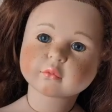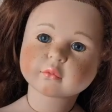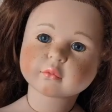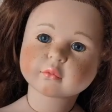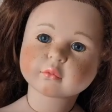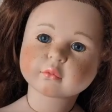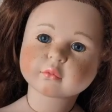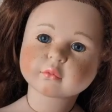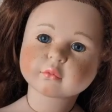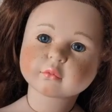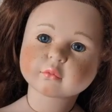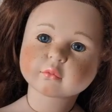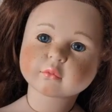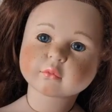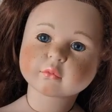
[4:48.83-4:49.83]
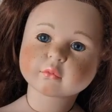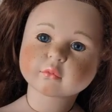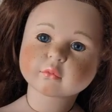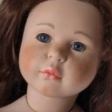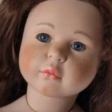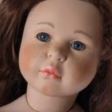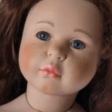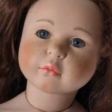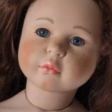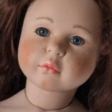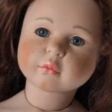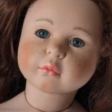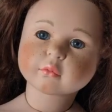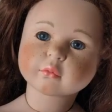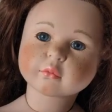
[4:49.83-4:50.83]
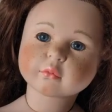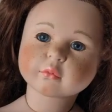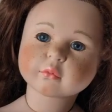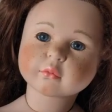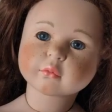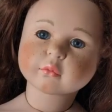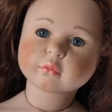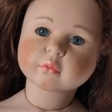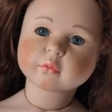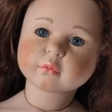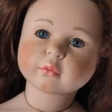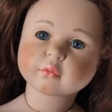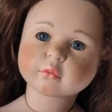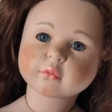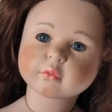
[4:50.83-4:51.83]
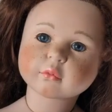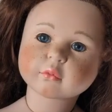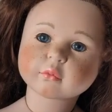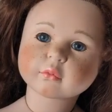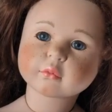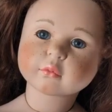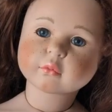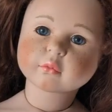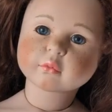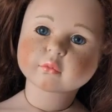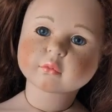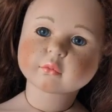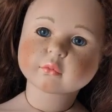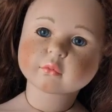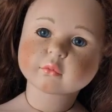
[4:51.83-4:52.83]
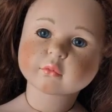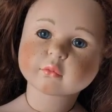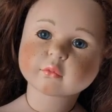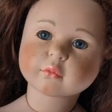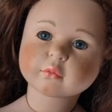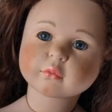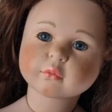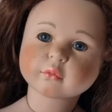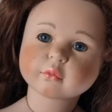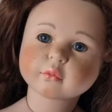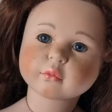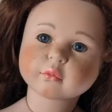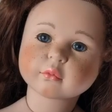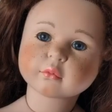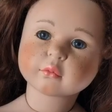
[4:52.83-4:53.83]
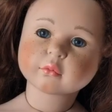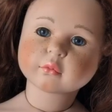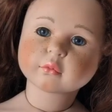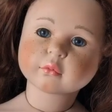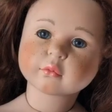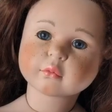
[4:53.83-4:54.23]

(silence)